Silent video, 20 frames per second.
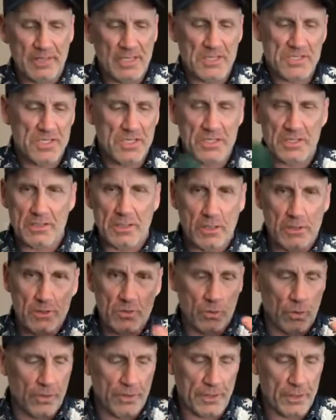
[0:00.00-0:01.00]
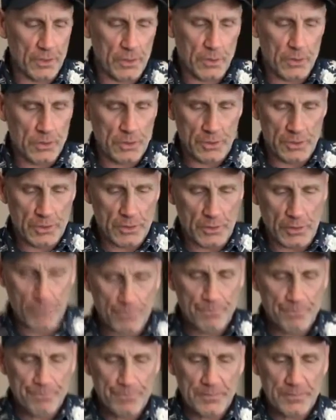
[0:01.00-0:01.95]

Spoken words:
here's one that you shouldn't do.